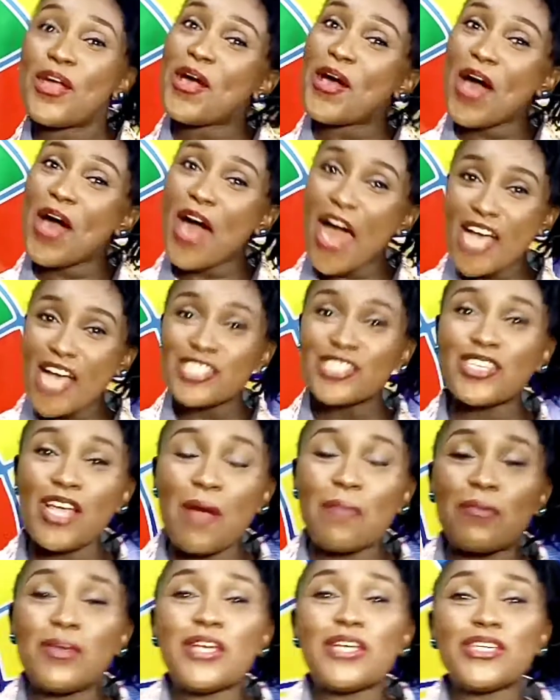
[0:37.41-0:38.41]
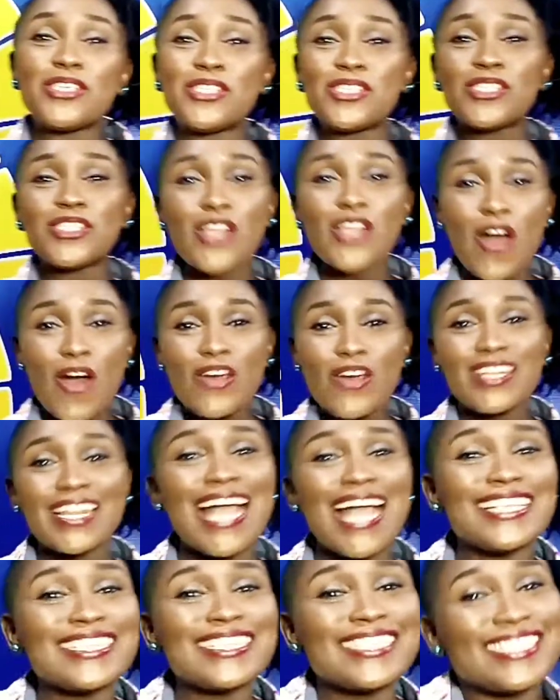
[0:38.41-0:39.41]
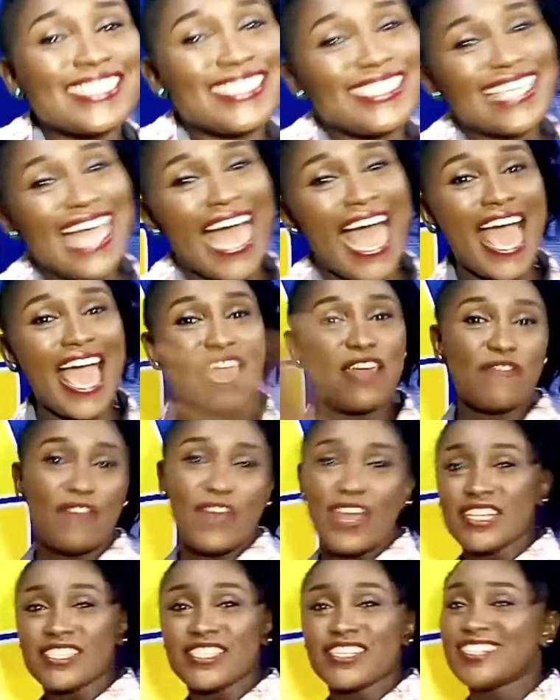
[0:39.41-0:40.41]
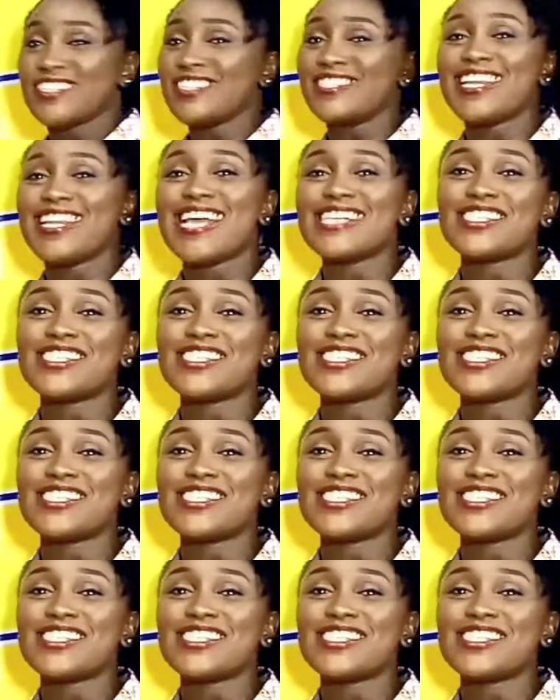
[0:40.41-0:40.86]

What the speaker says: Awesome! So let's dive into today's